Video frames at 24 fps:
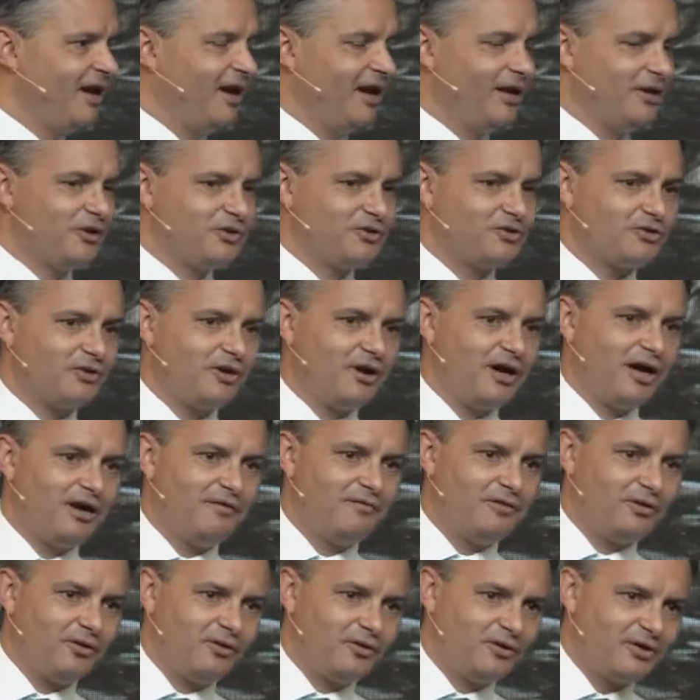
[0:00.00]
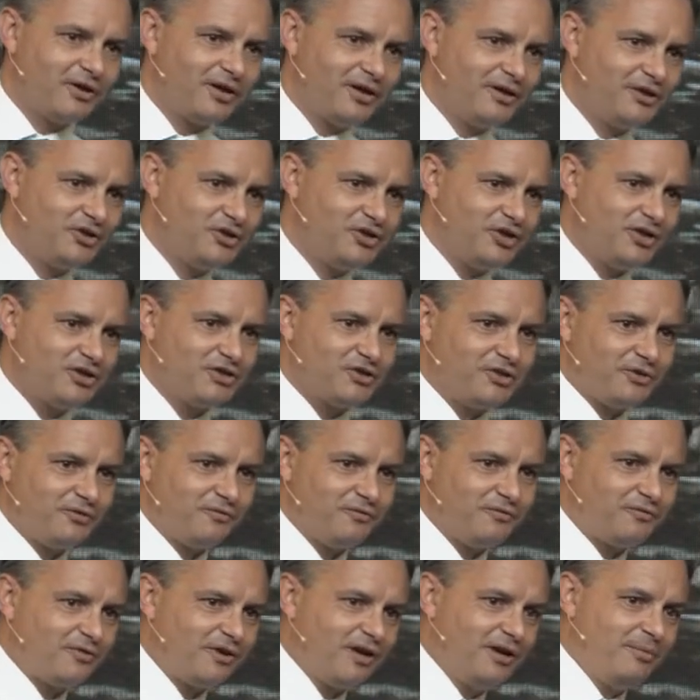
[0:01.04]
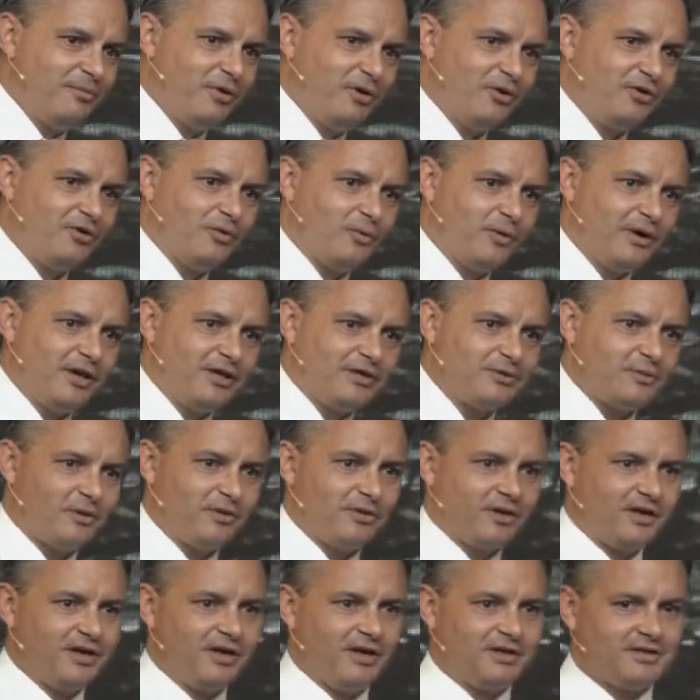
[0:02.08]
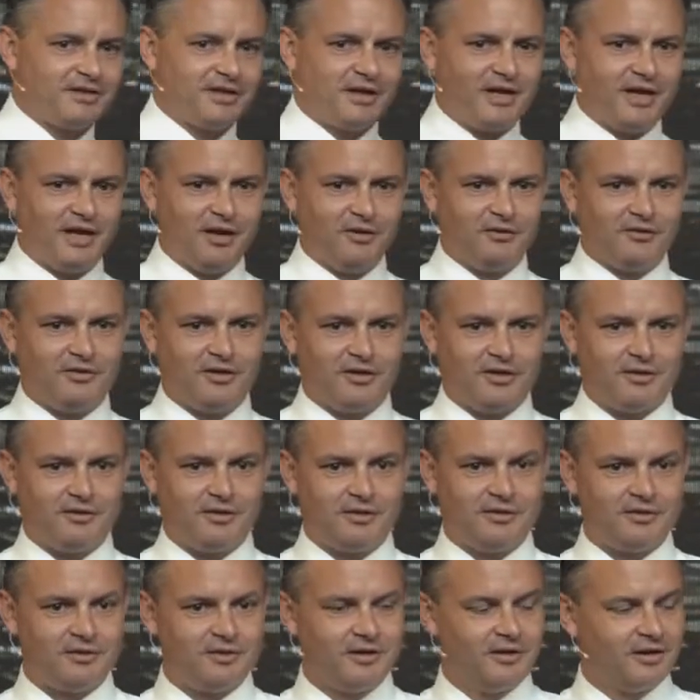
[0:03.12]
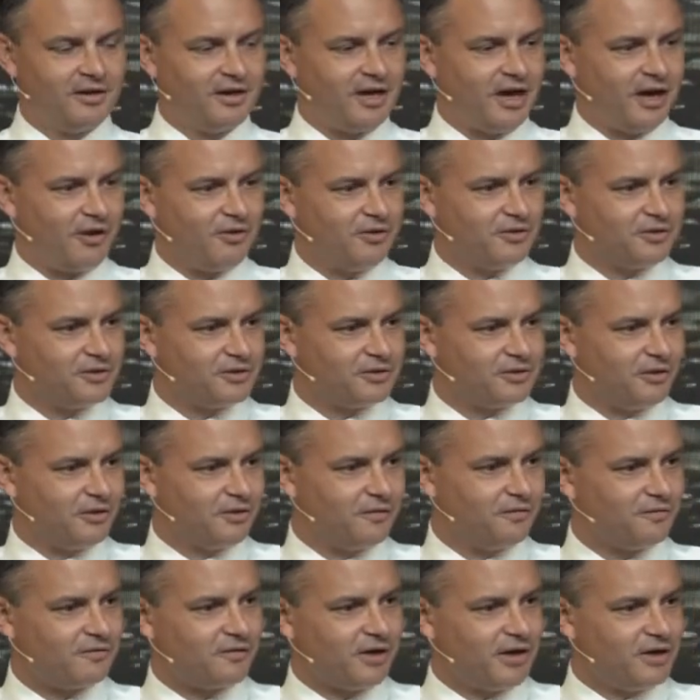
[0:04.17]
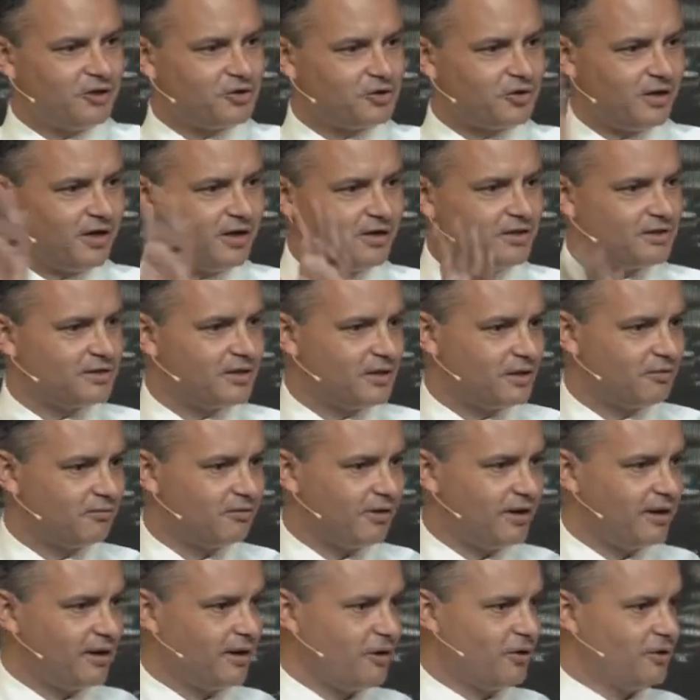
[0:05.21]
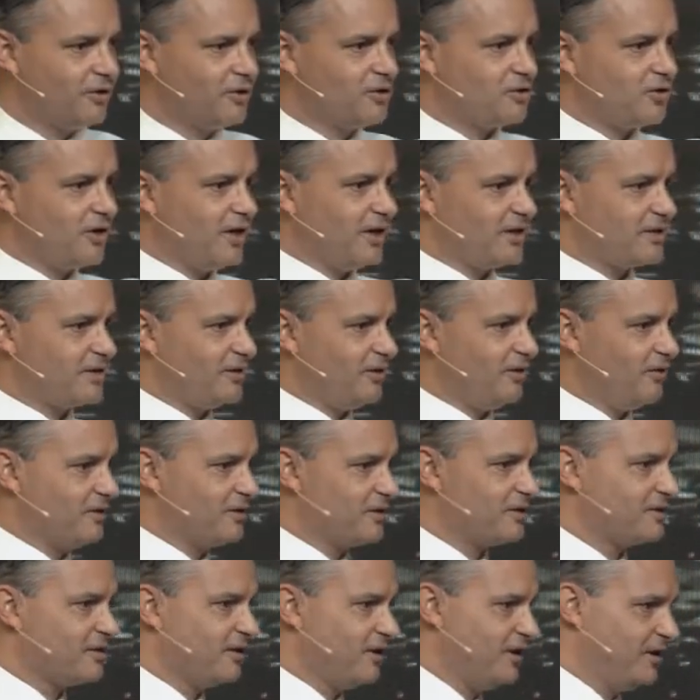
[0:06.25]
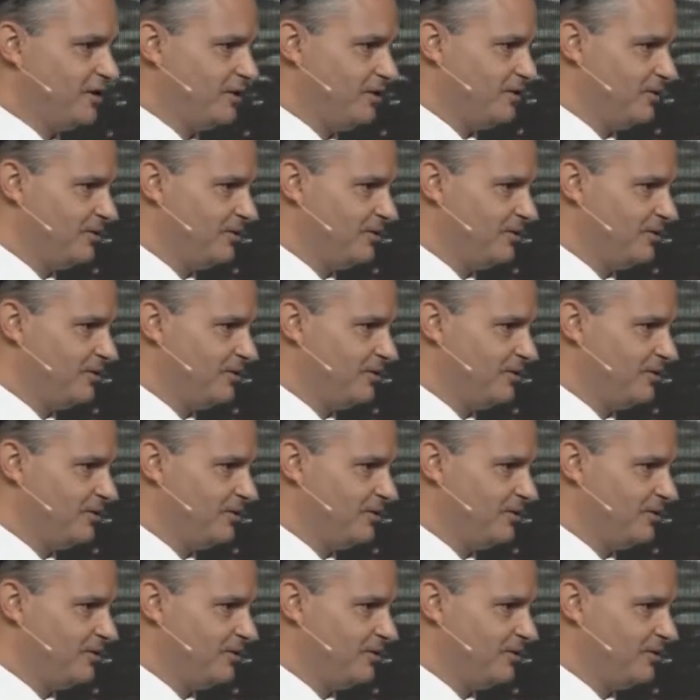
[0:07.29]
and drive along congestion-free motorways while the kids are counting the carriages on the freight trains that are running on the tracks alongside